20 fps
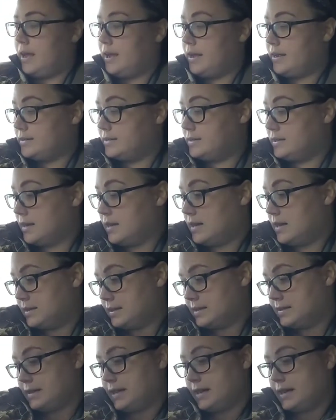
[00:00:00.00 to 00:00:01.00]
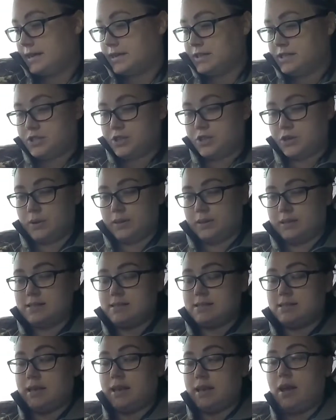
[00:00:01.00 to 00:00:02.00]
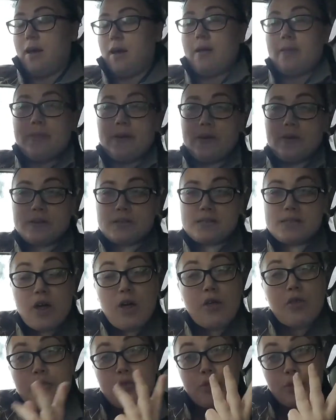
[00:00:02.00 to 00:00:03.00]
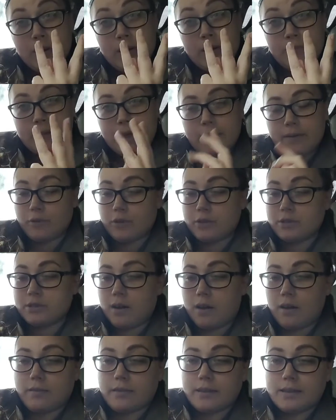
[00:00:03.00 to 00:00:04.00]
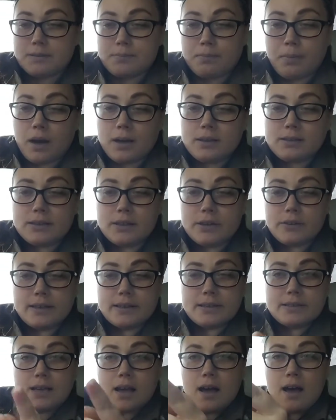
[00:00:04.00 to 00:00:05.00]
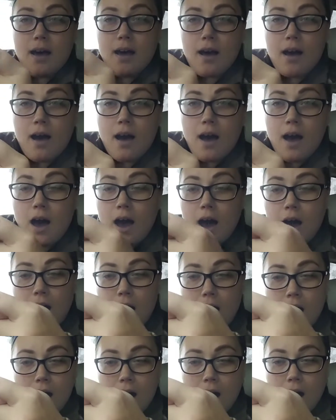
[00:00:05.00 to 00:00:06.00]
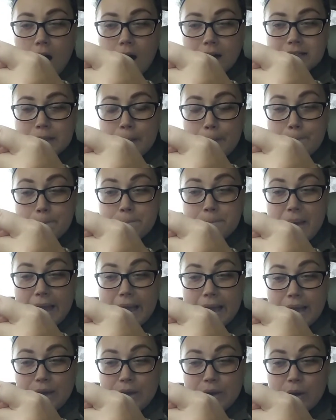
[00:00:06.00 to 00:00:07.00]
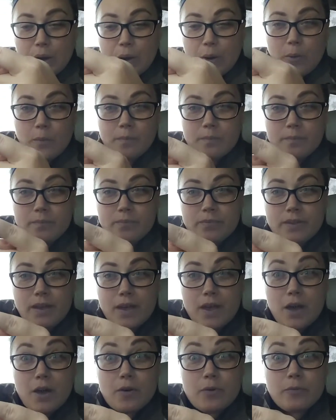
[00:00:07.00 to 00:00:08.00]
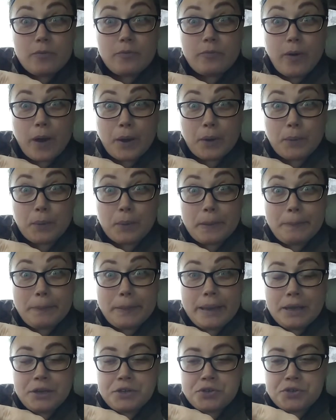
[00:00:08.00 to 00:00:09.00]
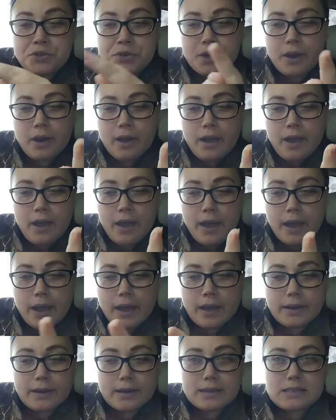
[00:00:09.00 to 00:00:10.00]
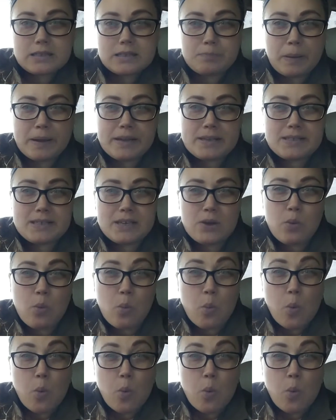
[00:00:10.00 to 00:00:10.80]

And let's get into it. Let's see. There is 3 flavors on this box. There is hot mango, fiery peach, and spicy